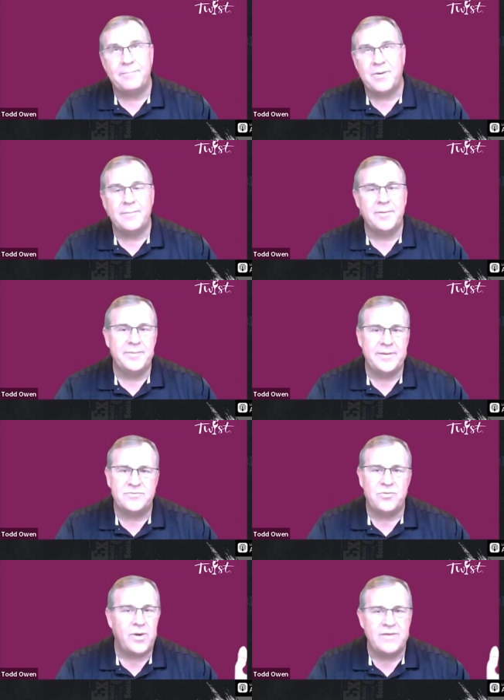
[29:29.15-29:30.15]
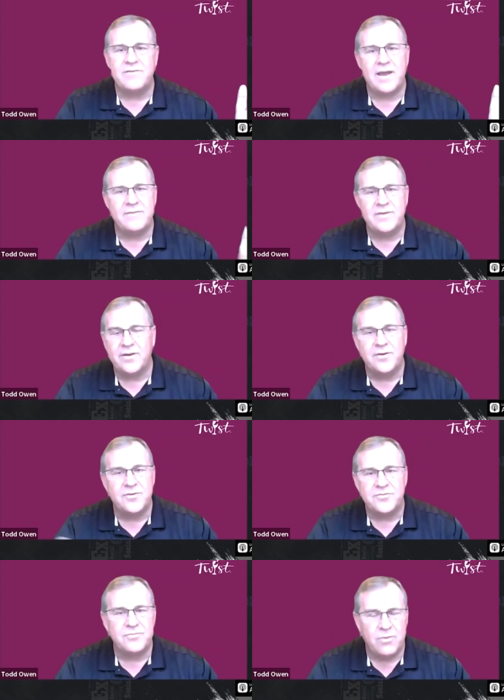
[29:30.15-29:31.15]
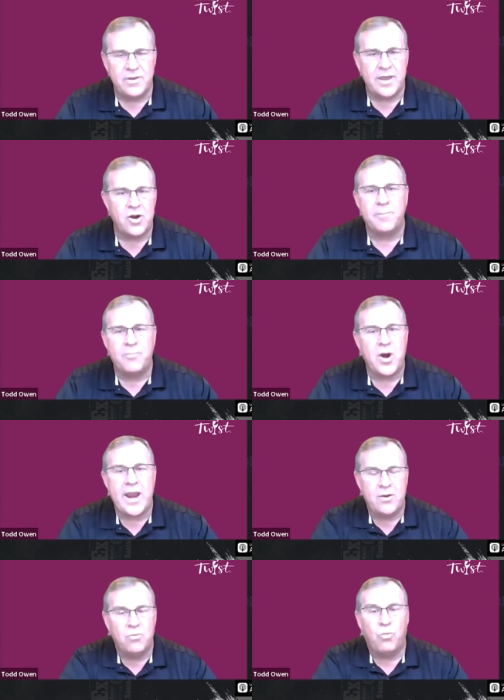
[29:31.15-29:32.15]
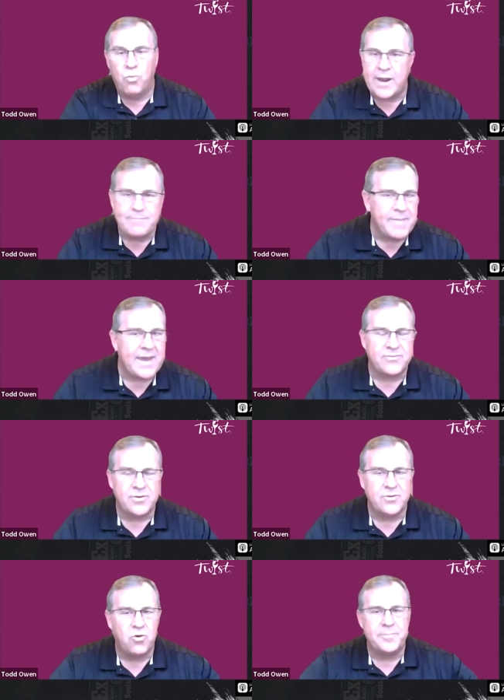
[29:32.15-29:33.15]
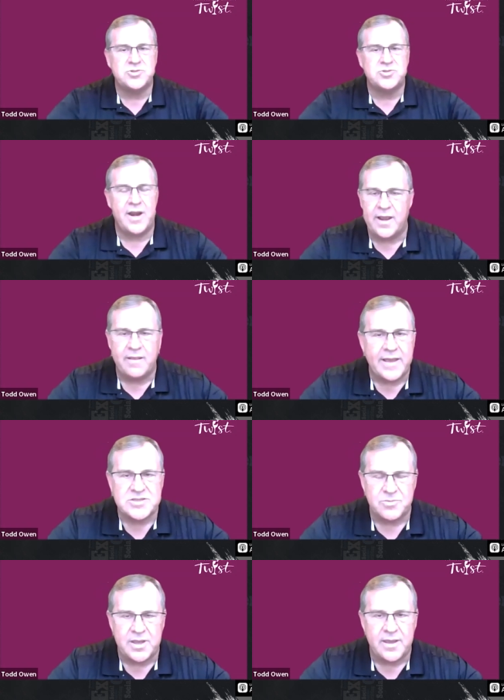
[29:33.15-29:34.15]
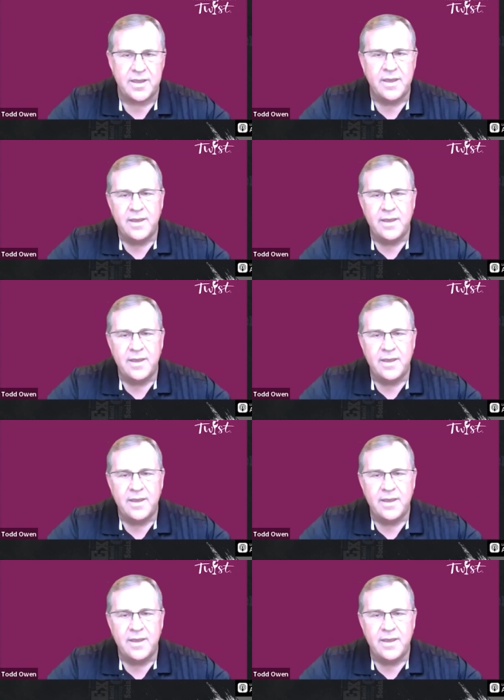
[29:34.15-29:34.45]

they probably twenty-five years in our brand went back through corporate training last week.